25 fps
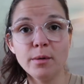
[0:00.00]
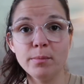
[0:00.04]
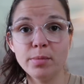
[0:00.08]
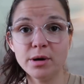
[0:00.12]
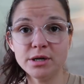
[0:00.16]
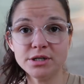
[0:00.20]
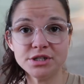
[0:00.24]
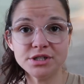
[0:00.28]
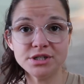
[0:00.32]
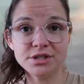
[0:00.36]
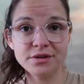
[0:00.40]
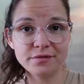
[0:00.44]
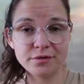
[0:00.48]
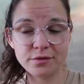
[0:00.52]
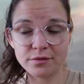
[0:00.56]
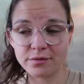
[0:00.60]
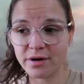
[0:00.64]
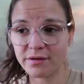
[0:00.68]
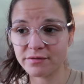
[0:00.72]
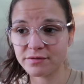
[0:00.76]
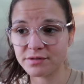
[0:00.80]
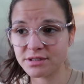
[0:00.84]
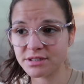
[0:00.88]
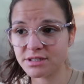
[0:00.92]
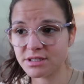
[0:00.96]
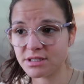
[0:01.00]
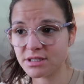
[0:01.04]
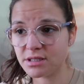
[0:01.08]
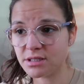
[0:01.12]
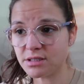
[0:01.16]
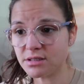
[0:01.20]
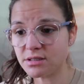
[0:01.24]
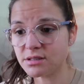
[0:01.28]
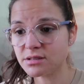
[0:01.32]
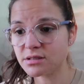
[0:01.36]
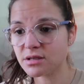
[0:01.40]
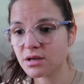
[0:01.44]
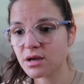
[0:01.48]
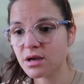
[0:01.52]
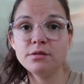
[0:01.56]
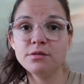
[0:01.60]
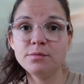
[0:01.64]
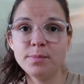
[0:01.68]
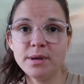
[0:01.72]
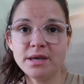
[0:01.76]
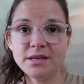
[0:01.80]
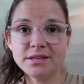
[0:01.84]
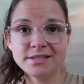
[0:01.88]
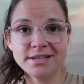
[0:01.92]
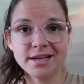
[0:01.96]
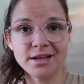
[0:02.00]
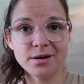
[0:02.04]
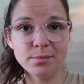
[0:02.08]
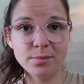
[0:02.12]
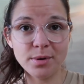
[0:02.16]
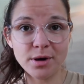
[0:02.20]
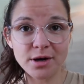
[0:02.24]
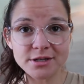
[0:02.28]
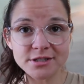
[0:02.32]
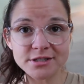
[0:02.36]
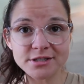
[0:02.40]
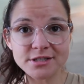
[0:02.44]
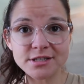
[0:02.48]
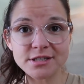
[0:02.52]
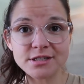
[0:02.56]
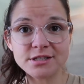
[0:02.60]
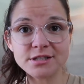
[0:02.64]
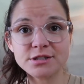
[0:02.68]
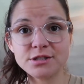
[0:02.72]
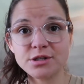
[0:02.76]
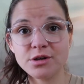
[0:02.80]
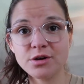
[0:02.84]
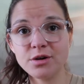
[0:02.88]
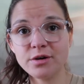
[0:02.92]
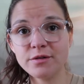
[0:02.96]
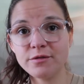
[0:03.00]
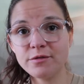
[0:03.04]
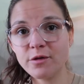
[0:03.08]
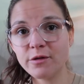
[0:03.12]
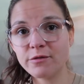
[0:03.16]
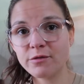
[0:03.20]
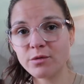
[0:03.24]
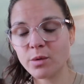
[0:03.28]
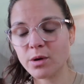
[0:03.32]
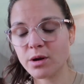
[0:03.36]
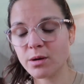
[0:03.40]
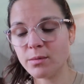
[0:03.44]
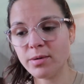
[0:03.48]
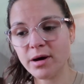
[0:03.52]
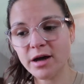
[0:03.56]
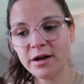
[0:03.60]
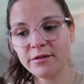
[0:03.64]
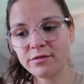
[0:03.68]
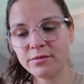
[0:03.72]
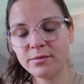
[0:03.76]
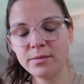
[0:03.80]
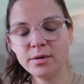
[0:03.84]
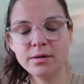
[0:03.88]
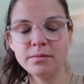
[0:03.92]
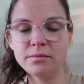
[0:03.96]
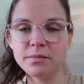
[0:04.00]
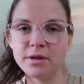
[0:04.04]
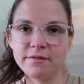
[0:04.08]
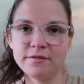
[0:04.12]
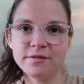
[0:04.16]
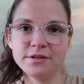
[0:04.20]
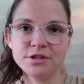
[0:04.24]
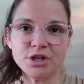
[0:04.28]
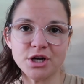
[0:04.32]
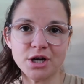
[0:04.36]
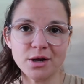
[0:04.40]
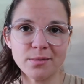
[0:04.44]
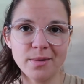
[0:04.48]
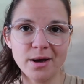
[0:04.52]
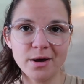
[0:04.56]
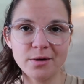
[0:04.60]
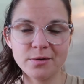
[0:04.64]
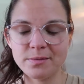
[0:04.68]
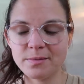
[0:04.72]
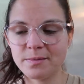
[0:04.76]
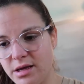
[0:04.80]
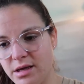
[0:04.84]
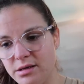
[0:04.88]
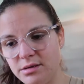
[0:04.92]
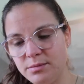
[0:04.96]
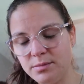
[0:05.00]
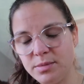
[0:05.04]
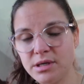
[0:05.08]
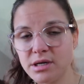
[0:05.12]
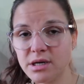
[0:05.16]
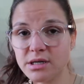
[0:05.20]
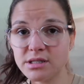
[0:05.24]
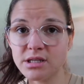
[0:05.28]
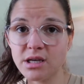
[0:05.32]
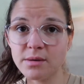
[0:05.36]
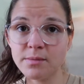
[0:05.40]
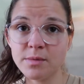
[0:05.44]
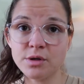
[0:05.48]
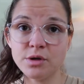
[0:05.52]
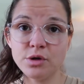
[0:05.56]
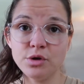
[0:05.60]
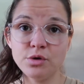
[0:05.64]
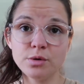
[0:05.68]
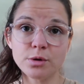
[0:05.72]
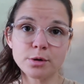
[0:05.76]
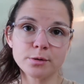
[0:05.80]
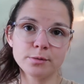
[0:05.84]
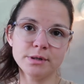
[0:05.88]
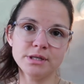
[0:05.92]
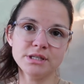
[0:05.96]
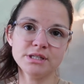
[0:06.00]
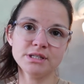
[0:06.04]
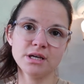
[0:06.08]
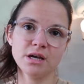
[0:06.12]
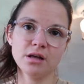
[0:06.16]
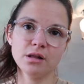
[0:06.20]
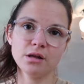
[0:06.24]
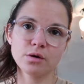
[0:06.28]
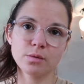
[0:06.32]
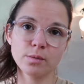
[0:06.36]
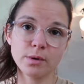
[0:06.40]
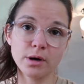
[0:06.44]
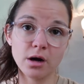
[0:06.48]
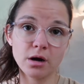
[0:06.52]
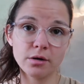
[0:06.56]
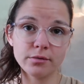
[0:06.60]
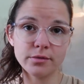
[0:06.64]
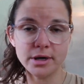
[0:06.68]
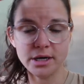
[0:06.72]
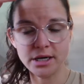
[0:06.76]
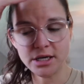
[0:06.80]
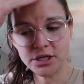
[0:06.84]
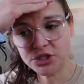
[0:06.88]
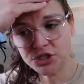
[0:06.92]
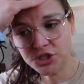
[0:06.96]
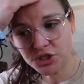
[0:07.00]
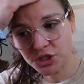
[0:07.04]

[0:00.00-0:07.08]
a bunch of different references. He's based out of Boston, so if you ever want to buy from him, definitely check him out. And because I'm a newer reseller, we are running